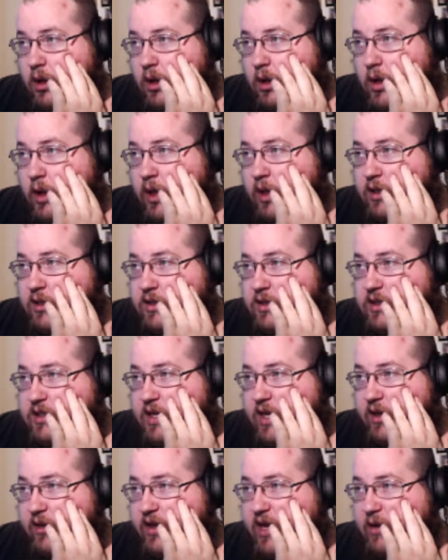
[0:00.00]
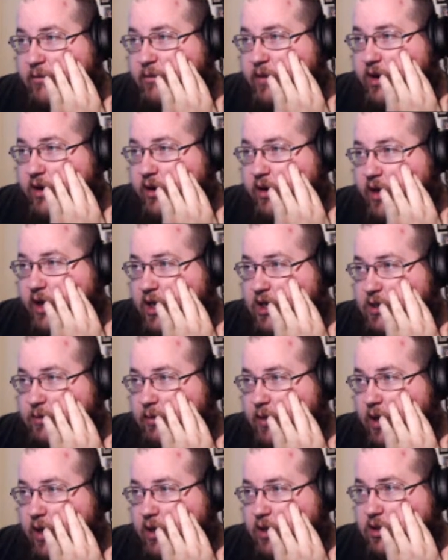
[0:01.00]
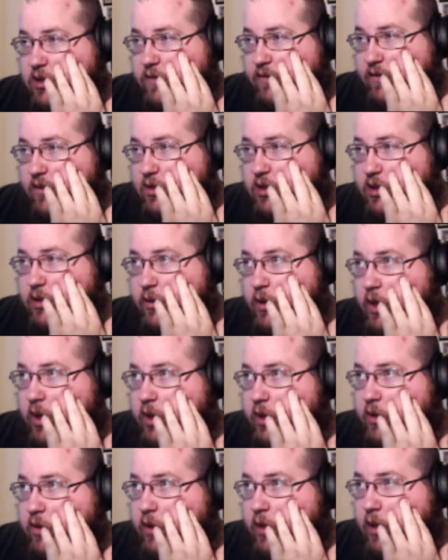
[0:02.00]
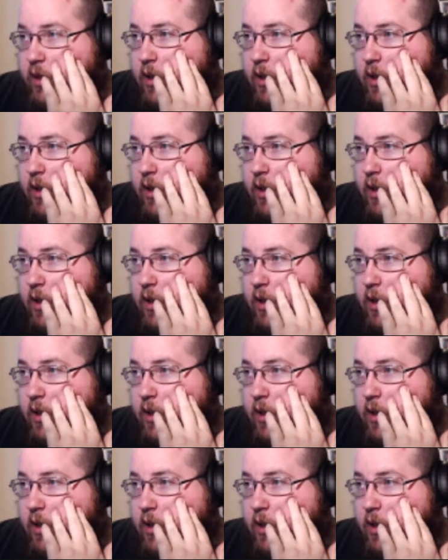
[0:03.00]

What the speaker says: I can sell that mirror catch box for 200.